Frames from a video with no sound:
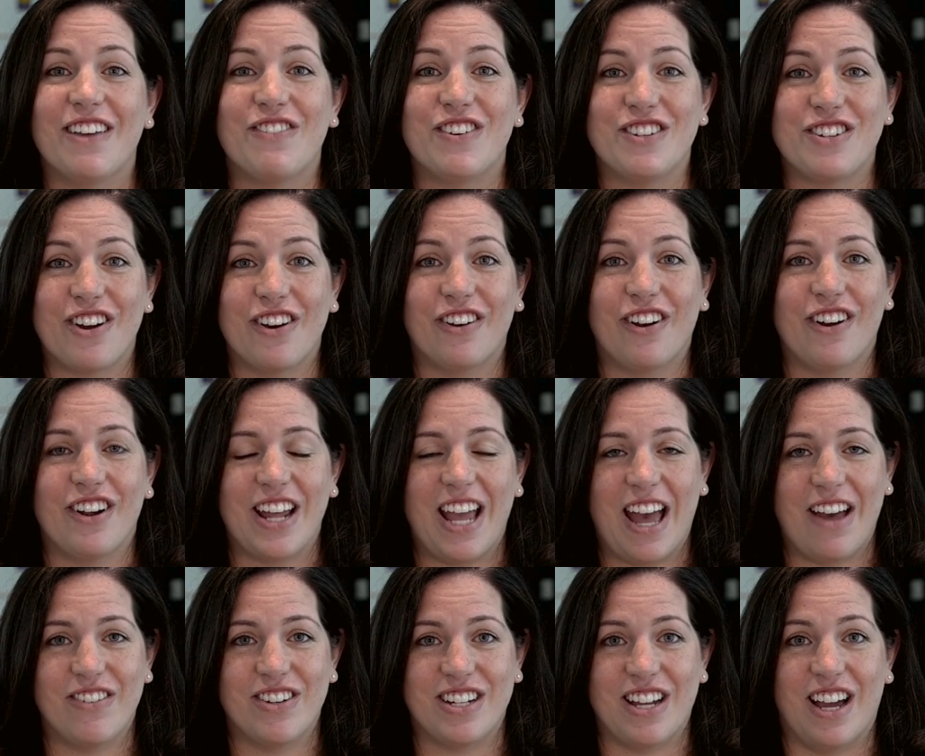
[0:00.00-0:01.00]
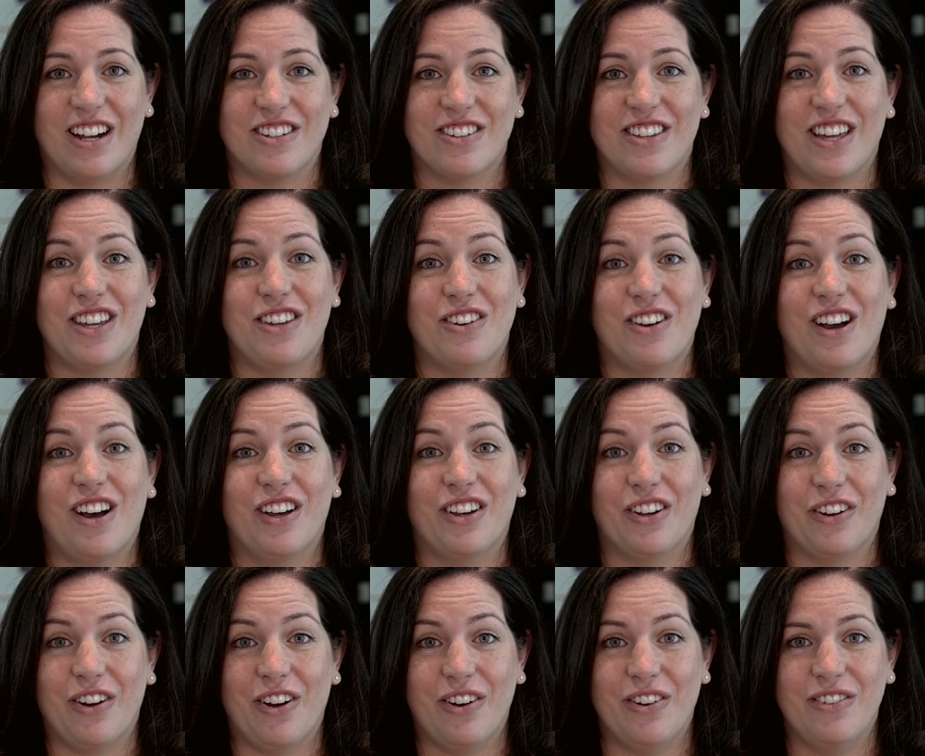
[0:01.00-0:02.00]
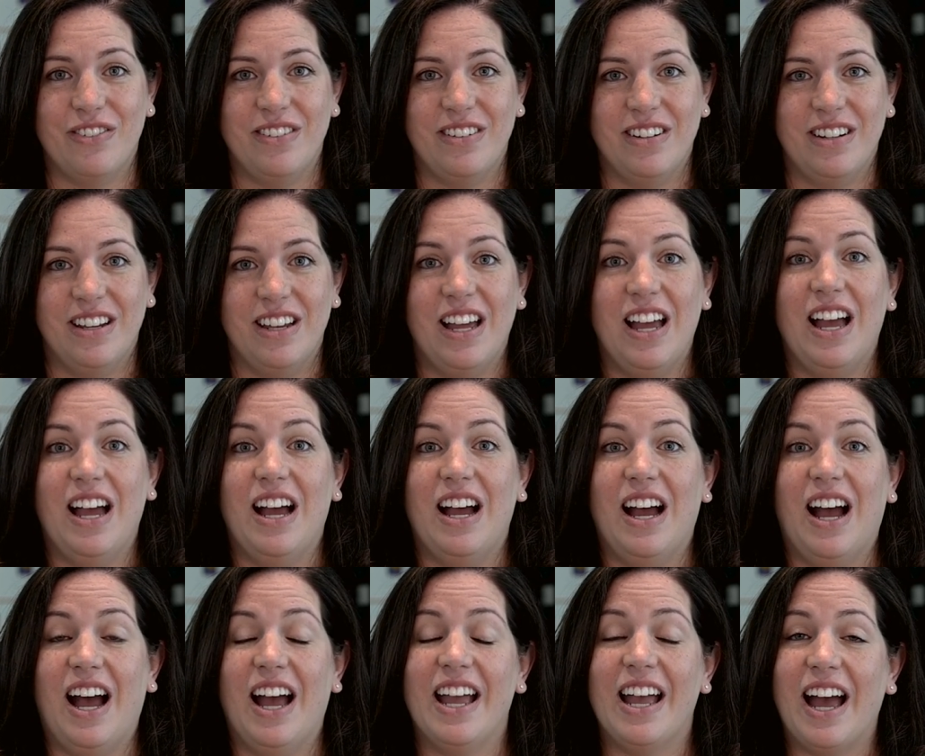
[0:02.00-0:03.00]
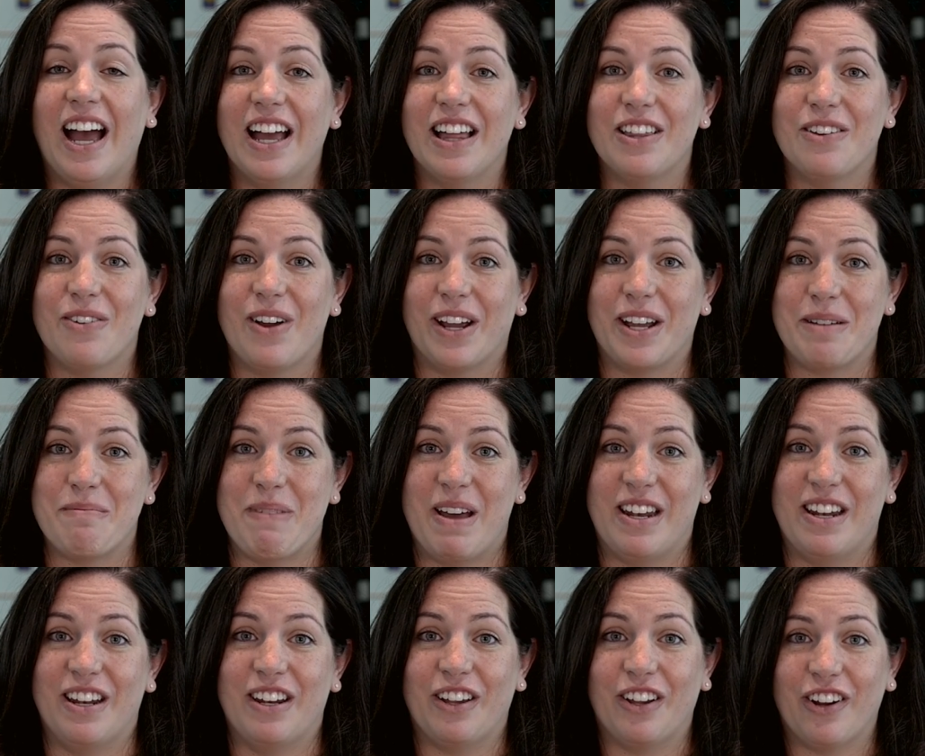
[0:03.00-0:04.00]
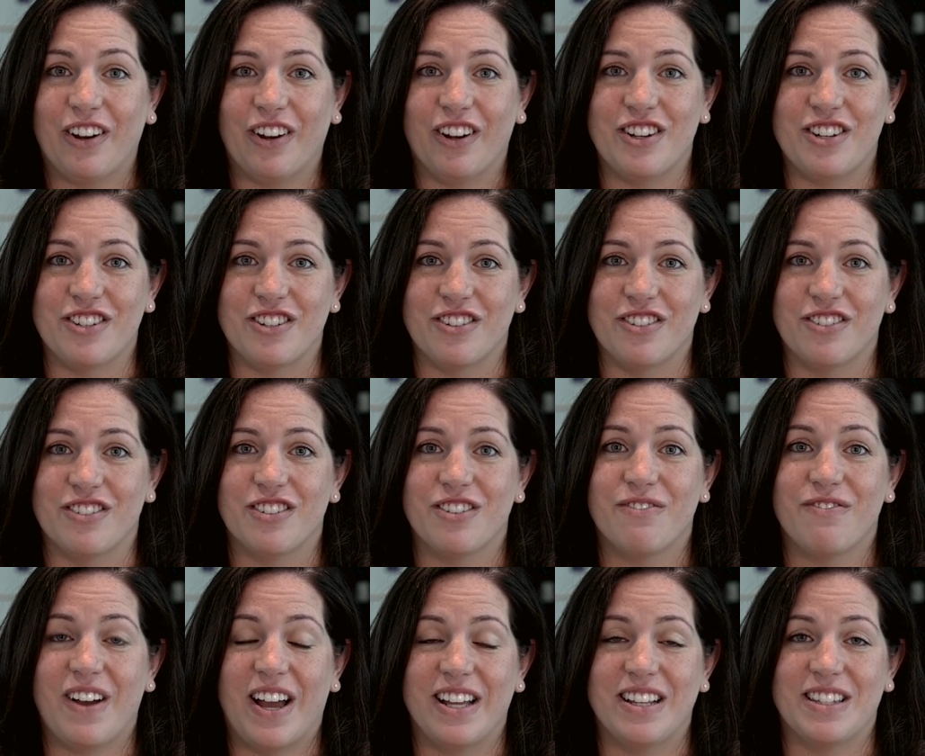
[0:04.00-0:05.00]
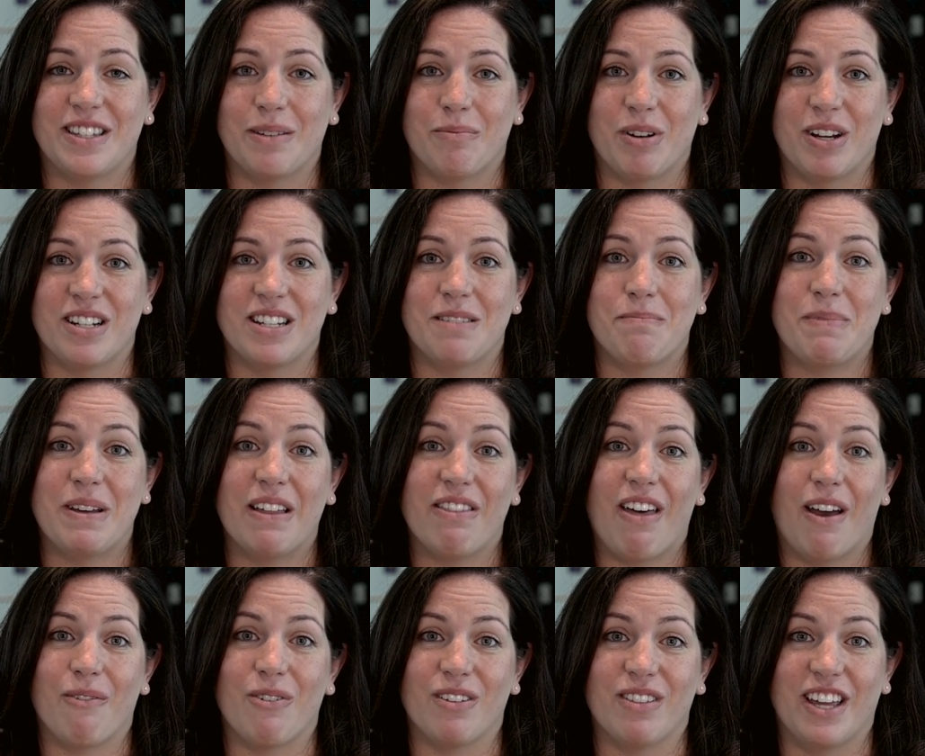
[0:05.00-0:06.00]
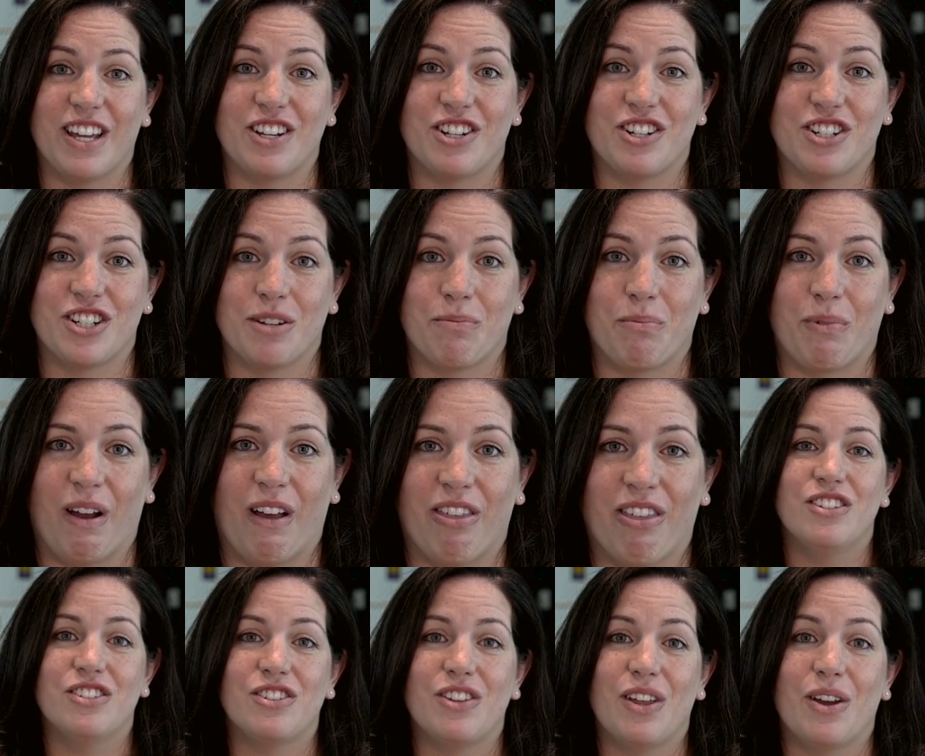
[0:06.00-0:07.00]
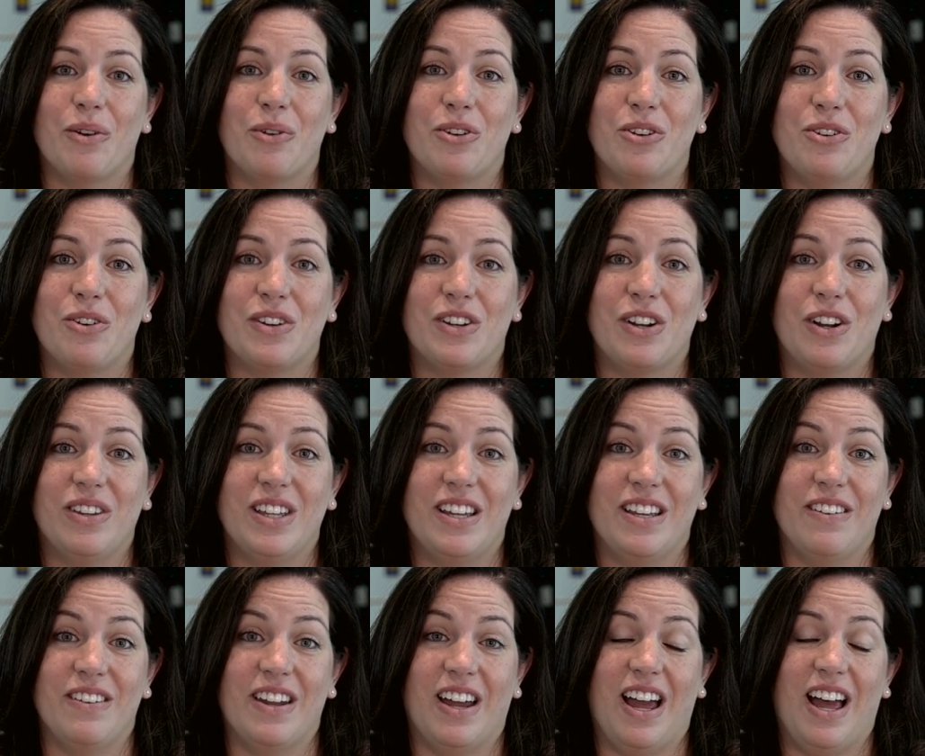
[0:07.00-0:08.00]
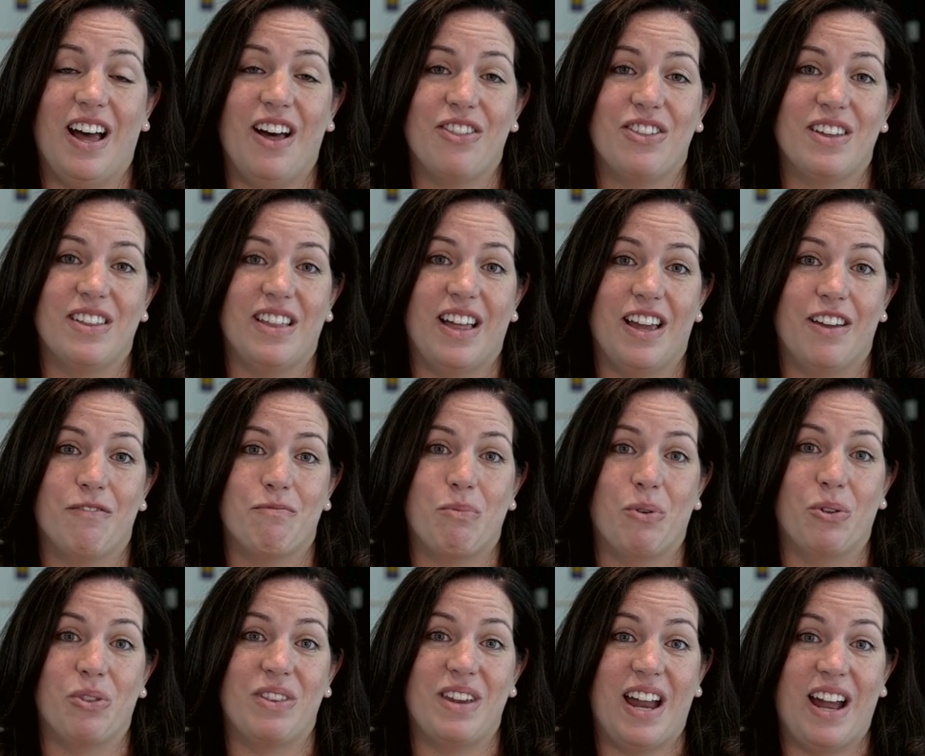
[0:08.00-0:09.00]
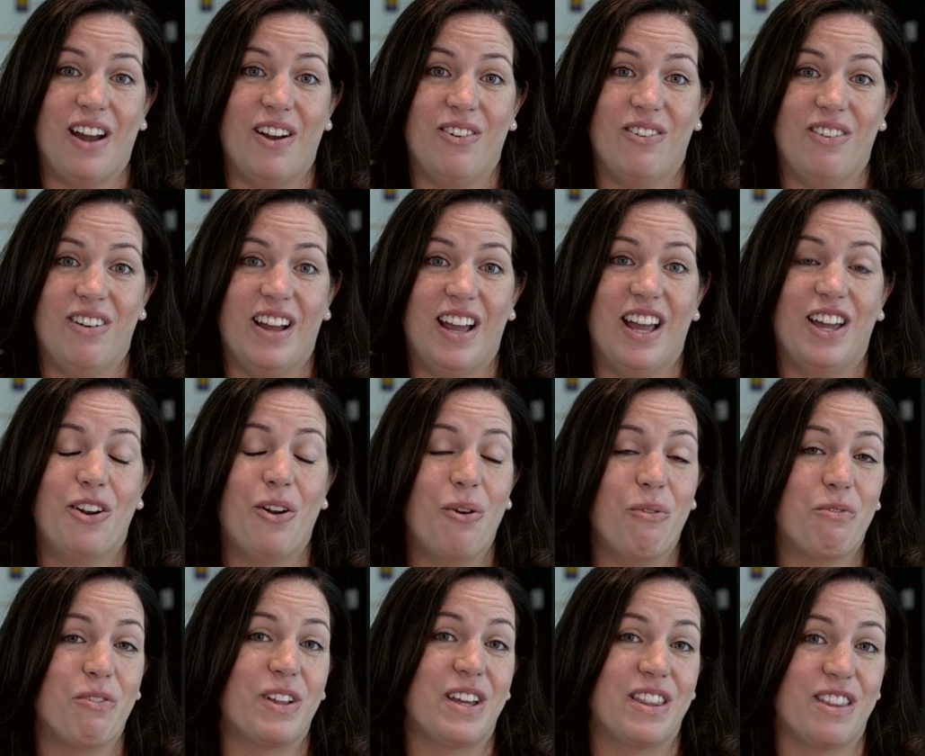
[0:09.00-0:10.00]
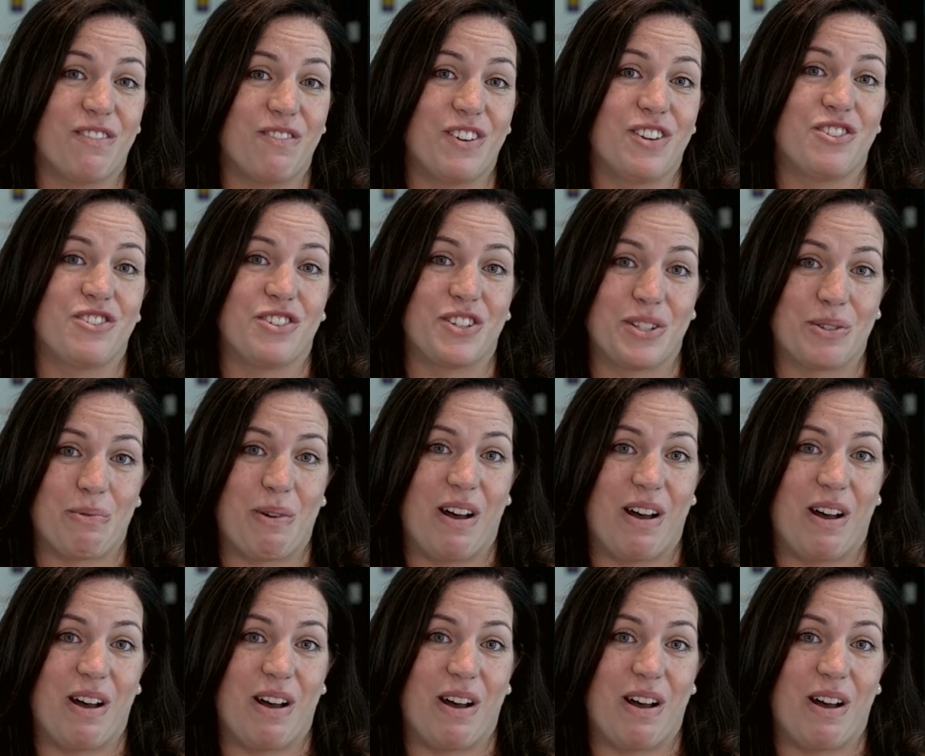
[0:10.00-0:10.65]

if you don't already have a doctor that you call your own, I highly recommend and encourage you to find someone to build that relationship with so that you can lead a healthy life both now and hopefully in the future as